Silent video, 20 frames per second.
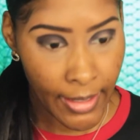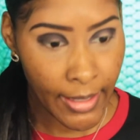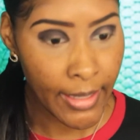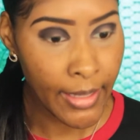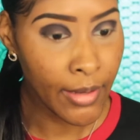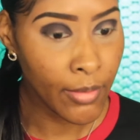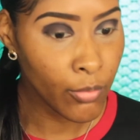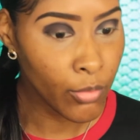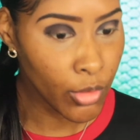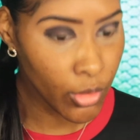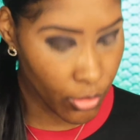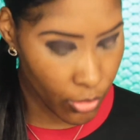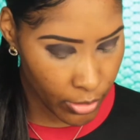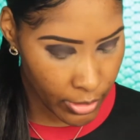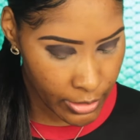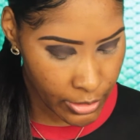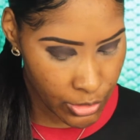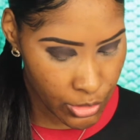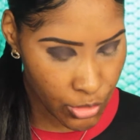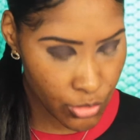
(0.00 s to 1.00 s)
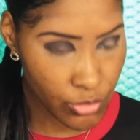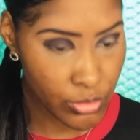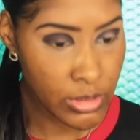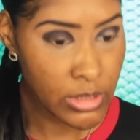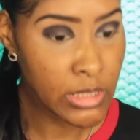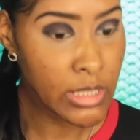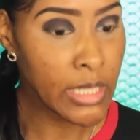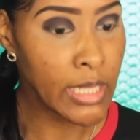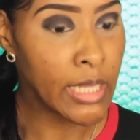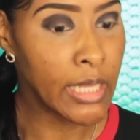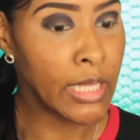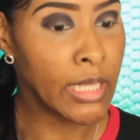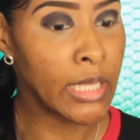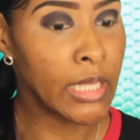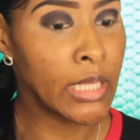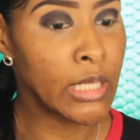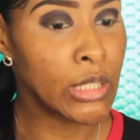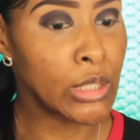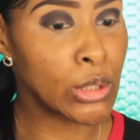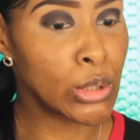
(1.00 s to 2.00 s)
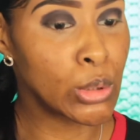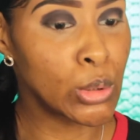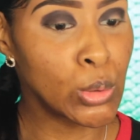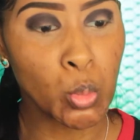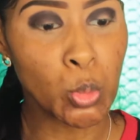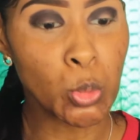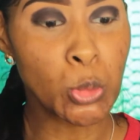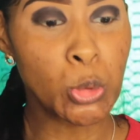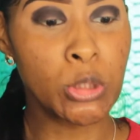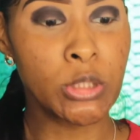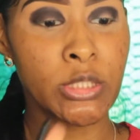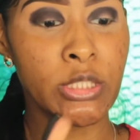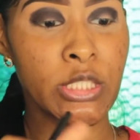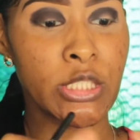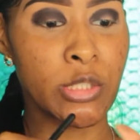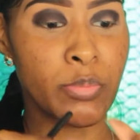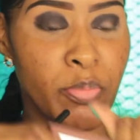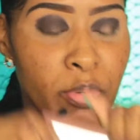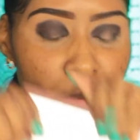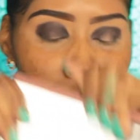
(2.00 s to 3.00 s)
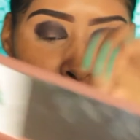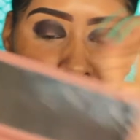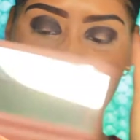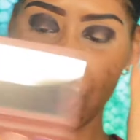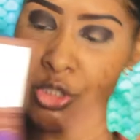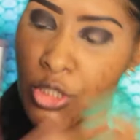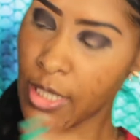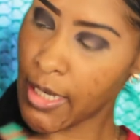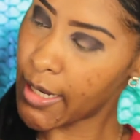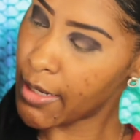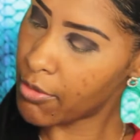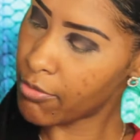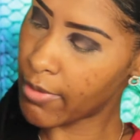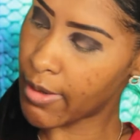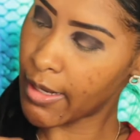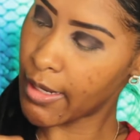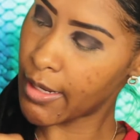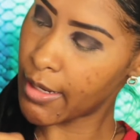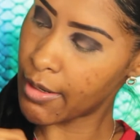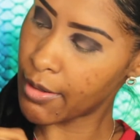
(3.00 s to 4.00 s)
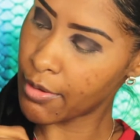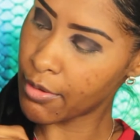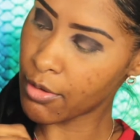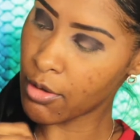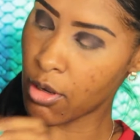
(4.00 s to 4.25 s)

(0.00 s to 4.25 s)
and we're going to take this purple shade right here